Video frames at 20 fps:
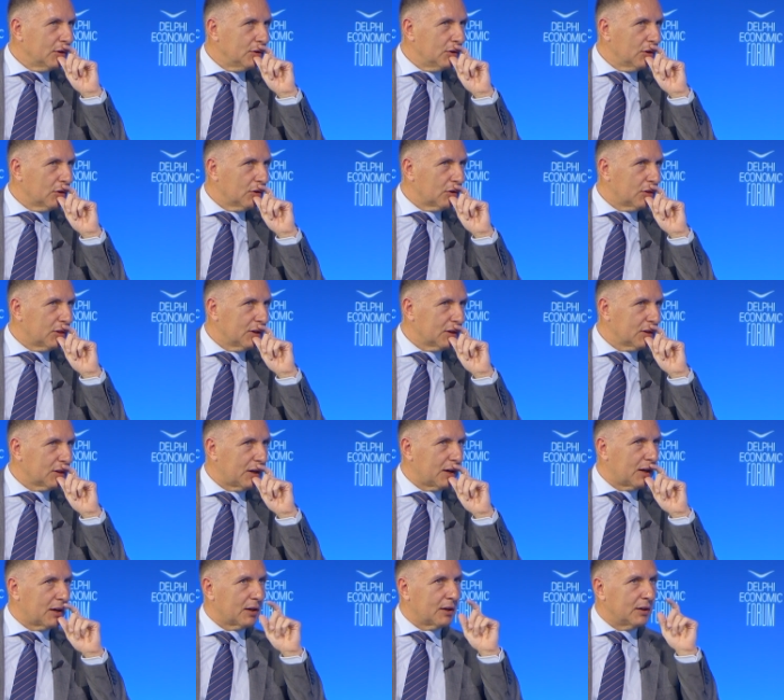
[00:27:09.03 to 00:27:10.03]
Do you think
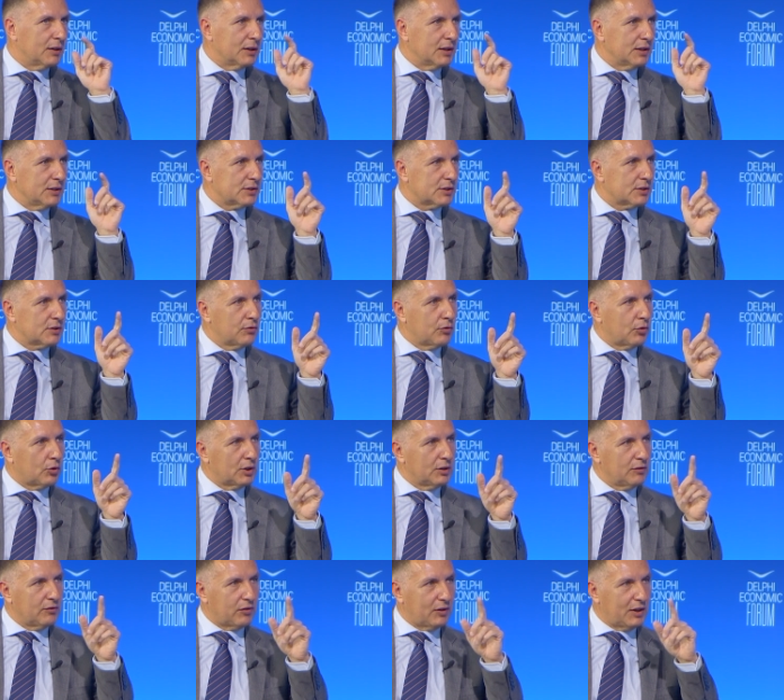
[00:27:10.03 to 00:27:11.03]
there are a risk
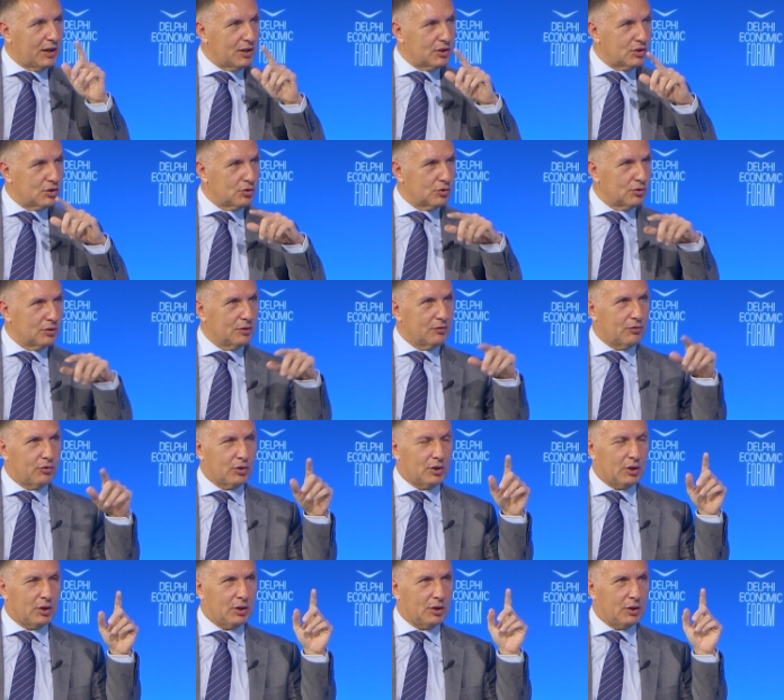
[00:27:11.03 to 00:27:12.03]
for inflation
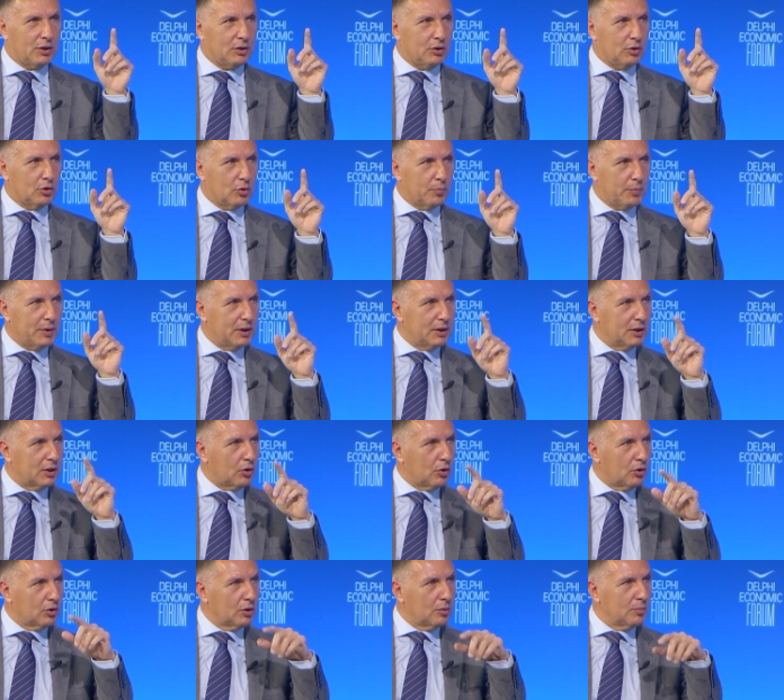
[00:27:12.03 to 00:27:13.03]
for the European
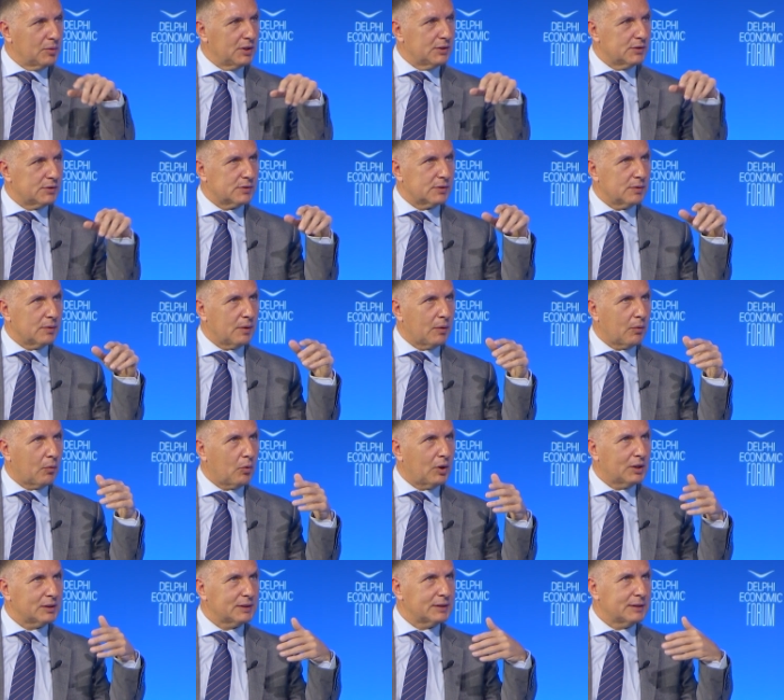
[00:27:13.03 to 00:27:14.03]
economies? And
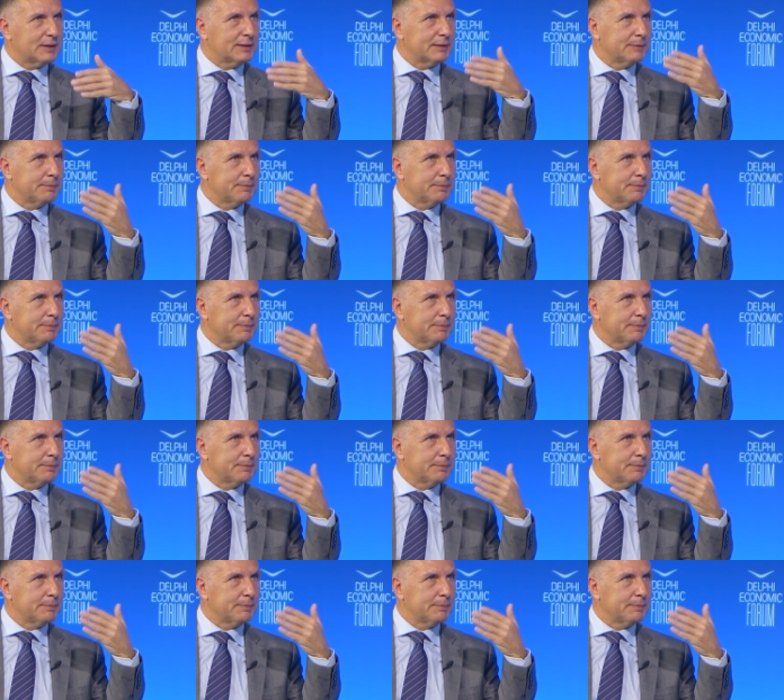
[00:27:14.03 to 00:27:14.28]
what